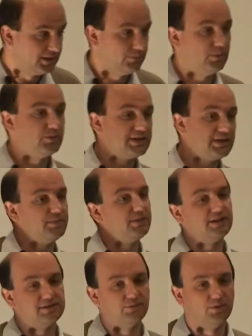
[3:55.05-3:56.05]
What was
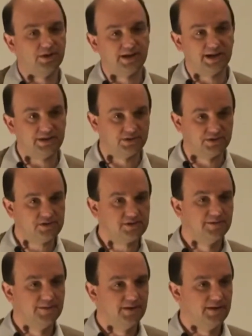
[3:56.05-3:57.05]
happening as the wine
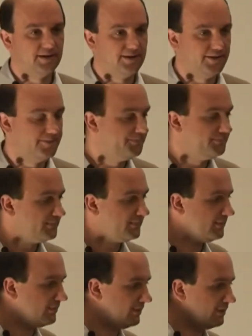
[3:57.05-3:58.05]
ages, um,
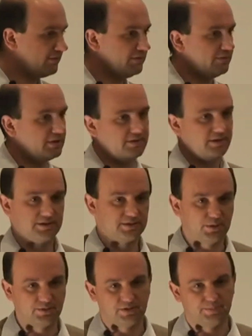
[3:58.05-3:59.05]
you know, the, the, the,
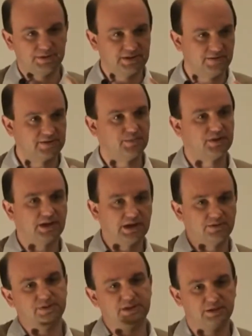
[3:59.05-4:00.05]
smoke, the perceived smoke character was